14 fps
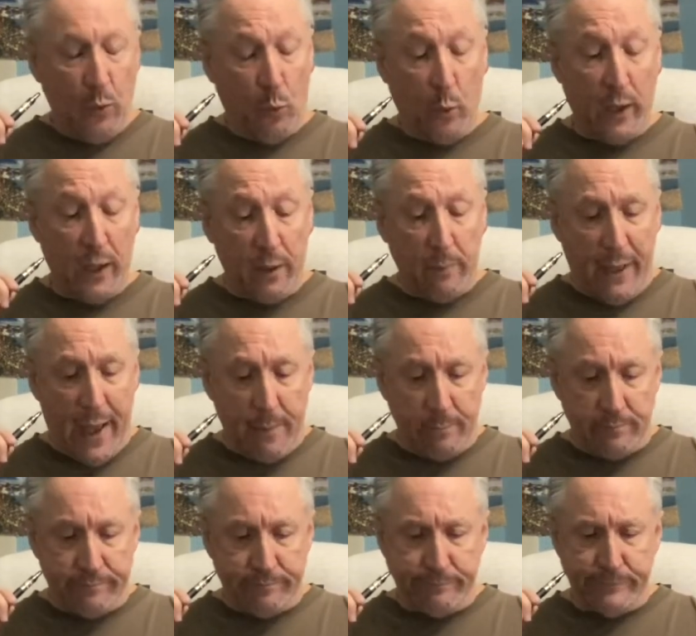"Well,
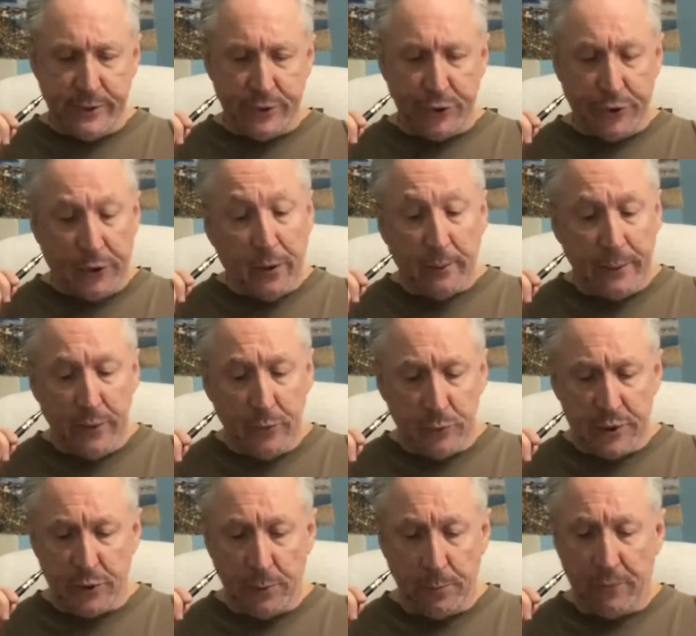ma'am, Mr. Durbin
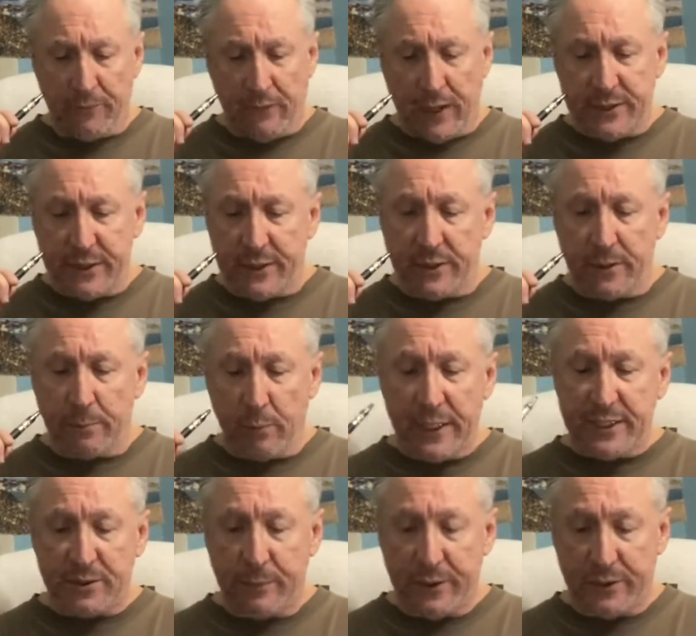was supervising the
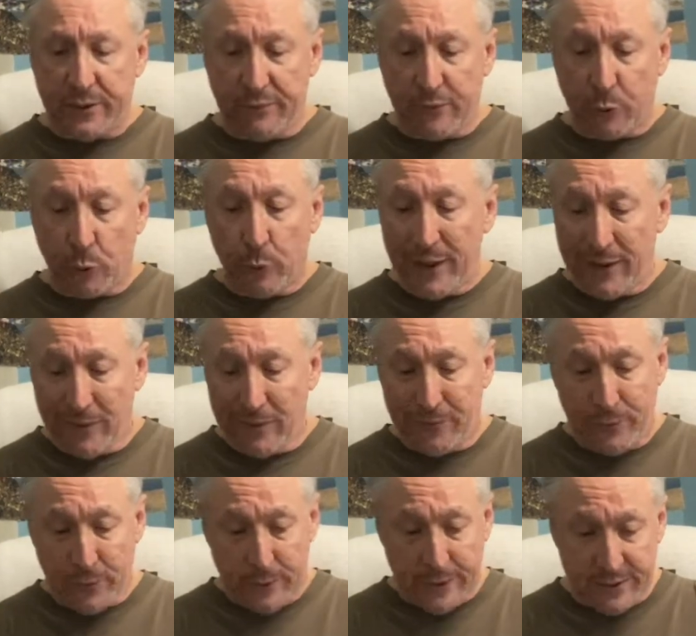placement of the grill
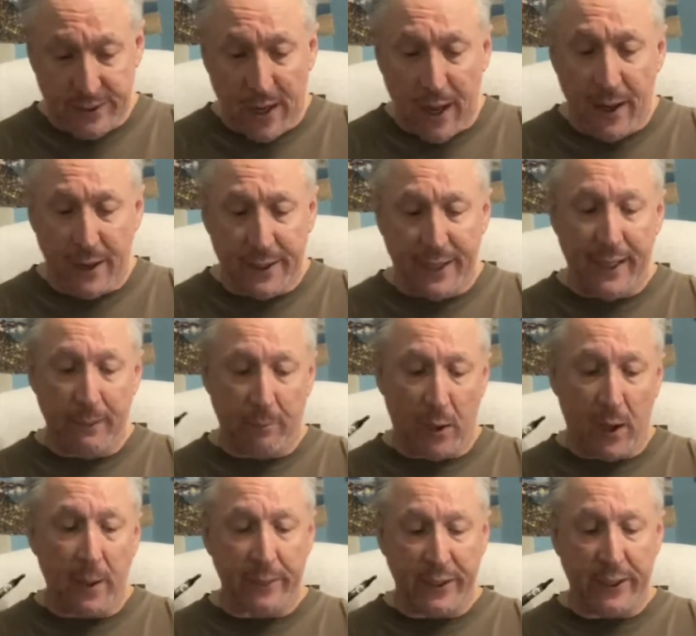for his holiday
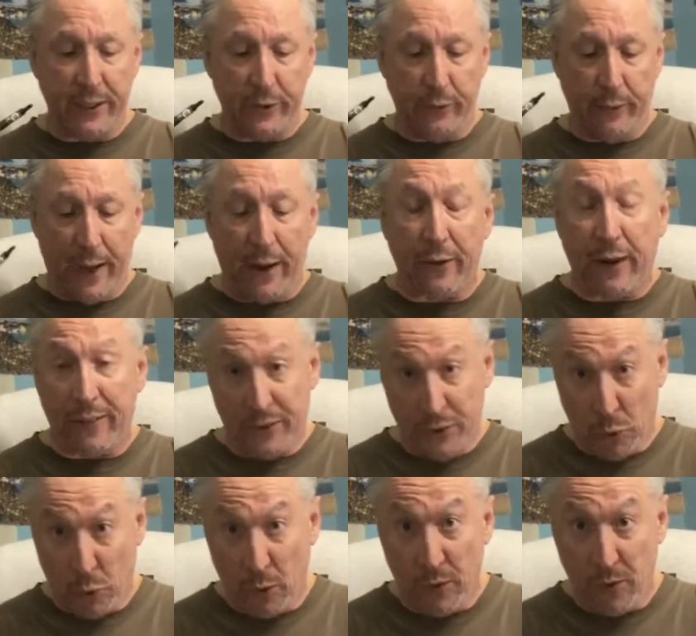barbecue out on the
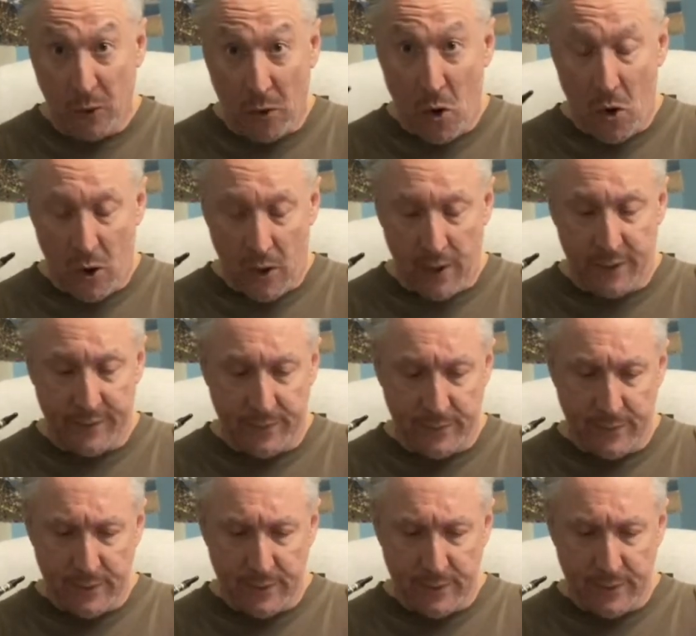North Lawn."